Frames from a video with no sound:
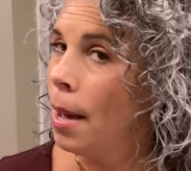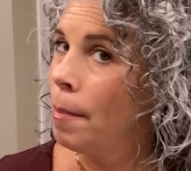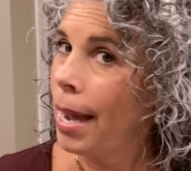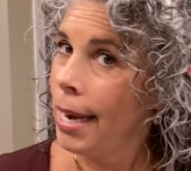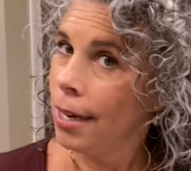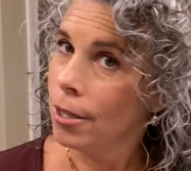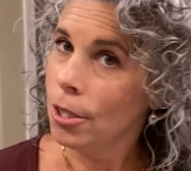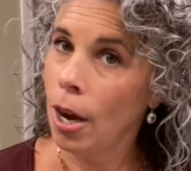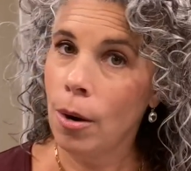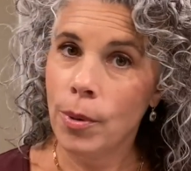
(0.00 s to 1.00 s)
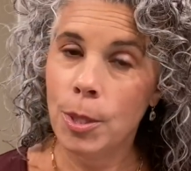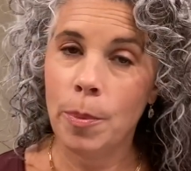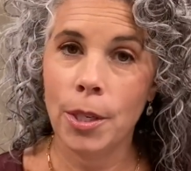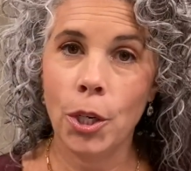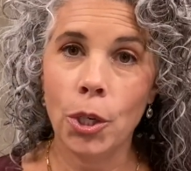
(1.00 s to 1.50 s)
My hair has always
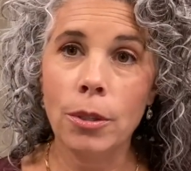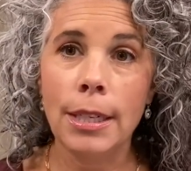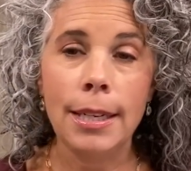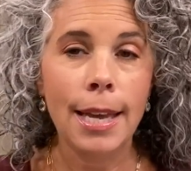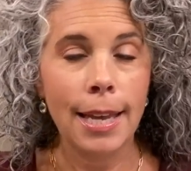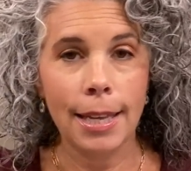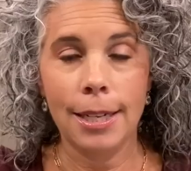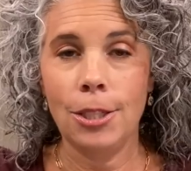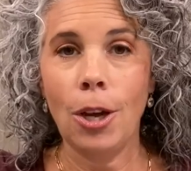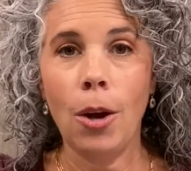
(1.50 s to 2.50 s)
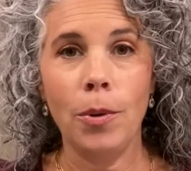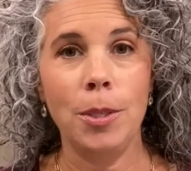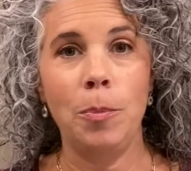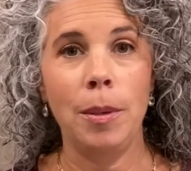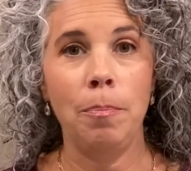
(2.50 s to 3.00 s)
been curly, it has always
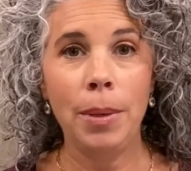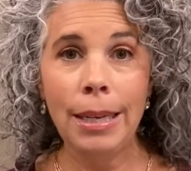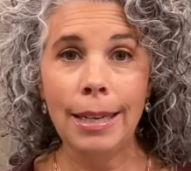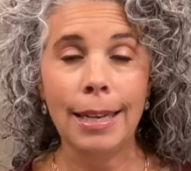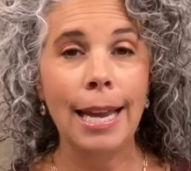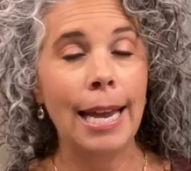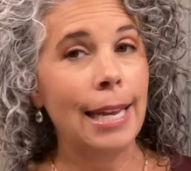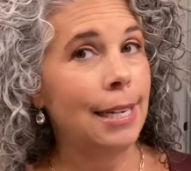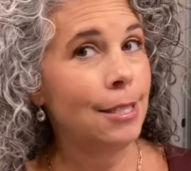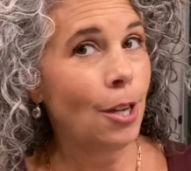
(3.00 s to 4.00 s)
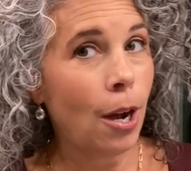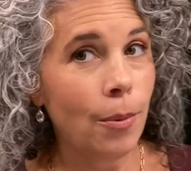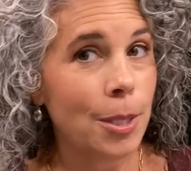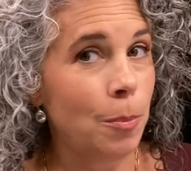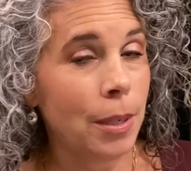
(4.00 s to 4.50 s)
been big, it has
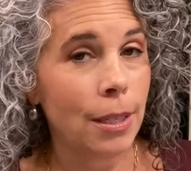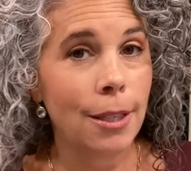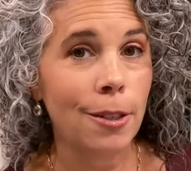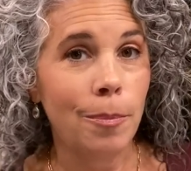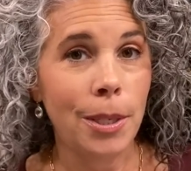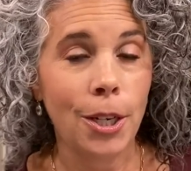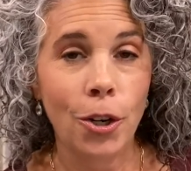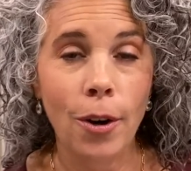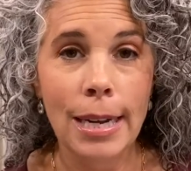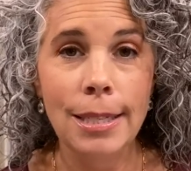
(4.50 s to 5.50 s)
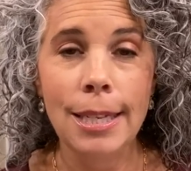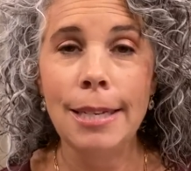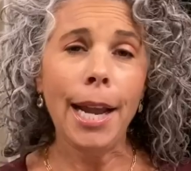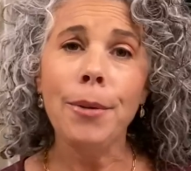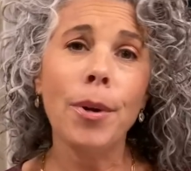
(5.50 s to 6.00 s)
always been a little bit of
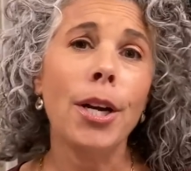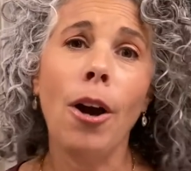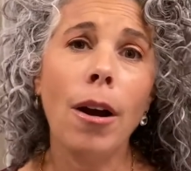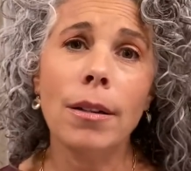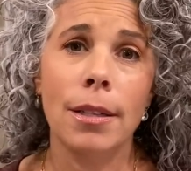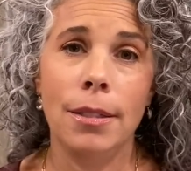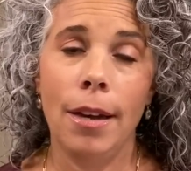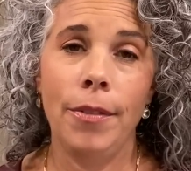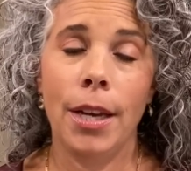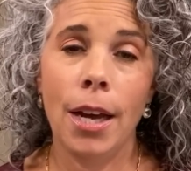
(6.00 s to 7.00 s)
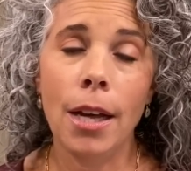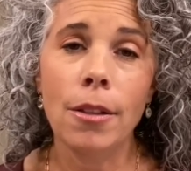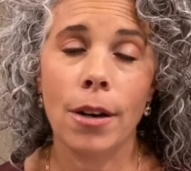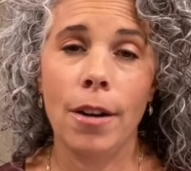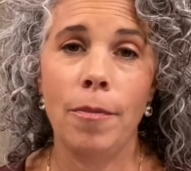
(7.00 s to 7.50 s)
crazy, and regardless of the
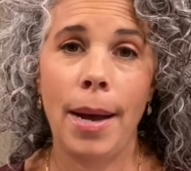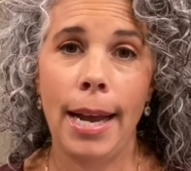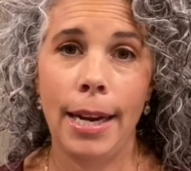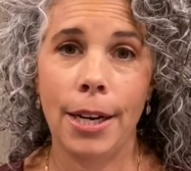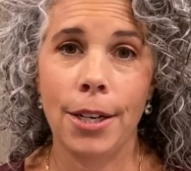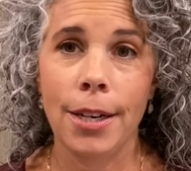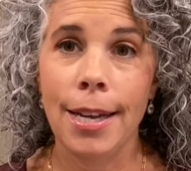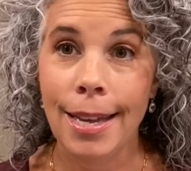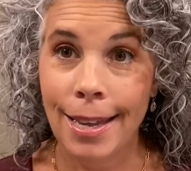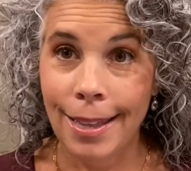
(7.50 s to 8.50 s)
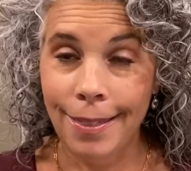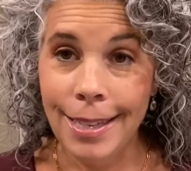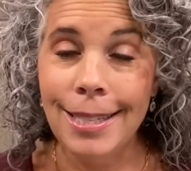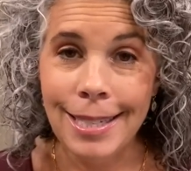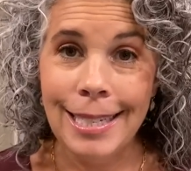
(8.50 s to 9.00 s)
color of my hair,
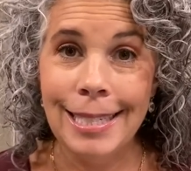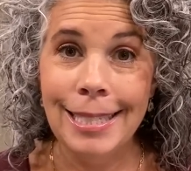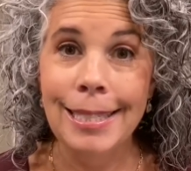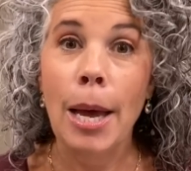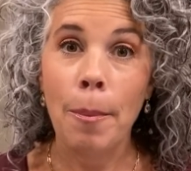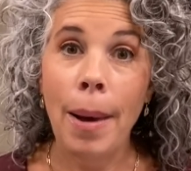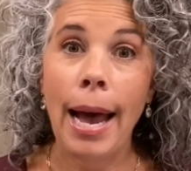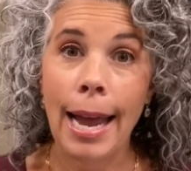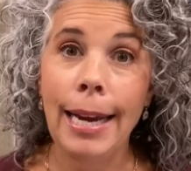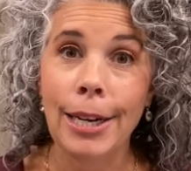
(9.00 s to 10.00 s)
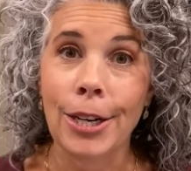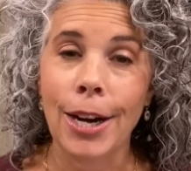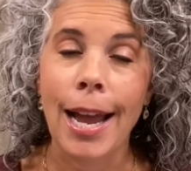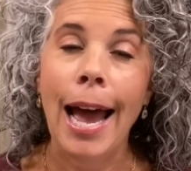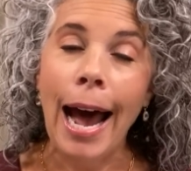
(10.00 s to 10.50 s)
this is my hair.